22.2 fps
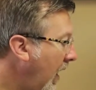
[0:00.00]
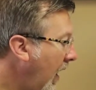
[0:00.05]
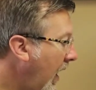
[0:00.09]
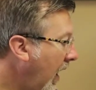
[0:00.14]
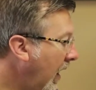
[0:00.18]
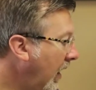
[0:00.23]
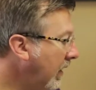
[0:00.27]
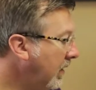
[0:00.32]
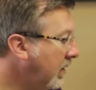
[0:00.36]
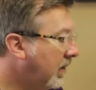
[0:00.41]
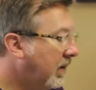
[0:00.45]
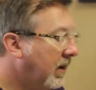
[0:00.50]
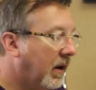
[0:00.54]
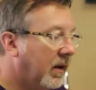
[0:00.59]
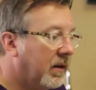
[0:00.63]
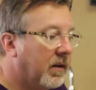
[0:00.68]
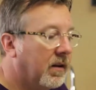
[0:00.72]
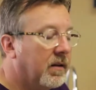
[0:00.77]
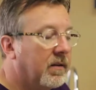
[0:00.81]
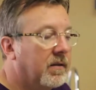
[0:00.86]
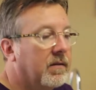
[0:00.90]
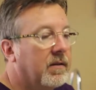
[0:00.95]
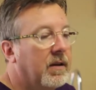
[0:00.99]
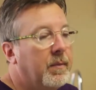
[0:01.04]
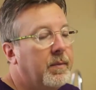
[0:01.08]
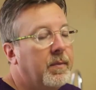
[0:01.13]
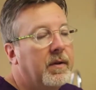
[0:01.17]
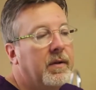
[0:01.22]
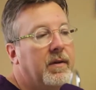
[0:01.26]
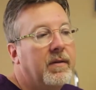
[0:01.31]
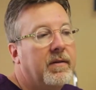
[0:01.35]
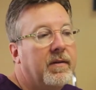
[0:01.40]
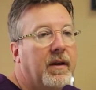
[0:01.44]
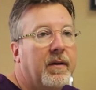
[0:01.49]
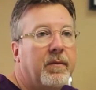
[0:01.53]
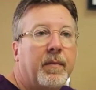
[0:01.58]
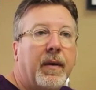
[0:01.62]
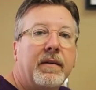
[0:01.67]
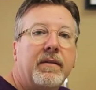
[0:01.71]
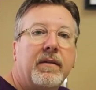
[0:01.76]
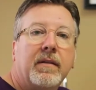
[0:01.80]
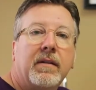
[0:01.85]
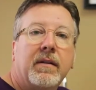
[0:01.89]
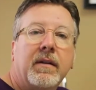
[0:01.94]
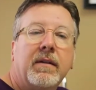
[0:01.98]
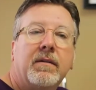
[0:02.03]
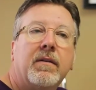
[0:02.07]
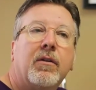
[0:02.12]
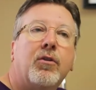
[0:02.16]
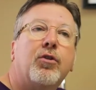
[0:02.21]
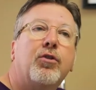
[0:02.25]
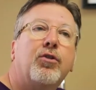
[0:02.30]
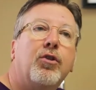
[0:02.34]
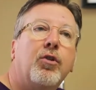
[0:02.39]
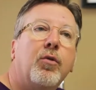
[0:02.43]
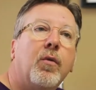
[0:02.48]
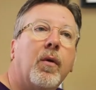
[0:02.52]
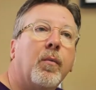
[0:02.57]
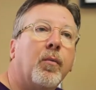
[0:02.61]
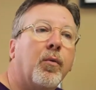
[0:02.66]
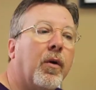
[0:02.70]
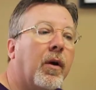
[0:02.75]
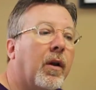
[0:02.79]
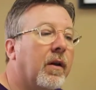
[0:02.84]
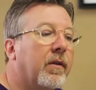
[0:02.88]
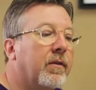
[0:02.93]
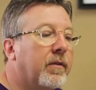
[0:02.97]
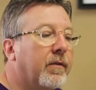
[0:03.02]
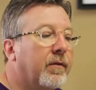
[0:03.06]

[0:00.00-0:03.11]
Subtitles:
I like to take sleep and say basically it's under two umbrellas.